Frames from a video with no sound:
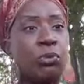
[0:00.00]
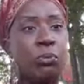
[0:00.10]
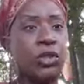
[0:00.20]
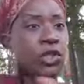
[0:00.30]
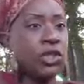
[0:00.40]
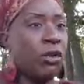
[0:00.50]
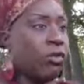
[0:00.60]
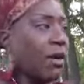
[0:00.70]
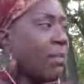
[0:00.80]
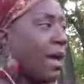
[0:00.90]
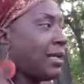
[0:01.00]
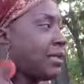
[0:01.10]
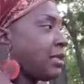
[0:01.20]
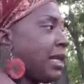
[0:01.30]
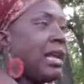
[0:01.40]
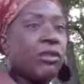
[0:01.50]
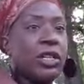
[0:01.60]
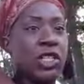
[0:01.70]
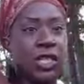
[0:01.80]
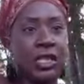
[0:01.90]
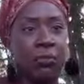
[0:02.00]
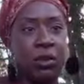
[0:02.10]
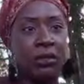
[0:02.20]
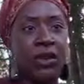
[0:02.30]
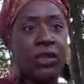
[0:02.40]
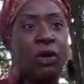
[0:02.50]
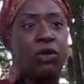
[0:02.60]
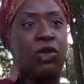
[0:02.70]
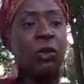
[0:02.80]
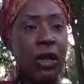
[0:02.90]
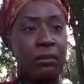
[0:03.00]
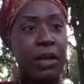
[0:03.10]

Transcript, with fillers: You put yourself right back into slavery, just like the prophet told you.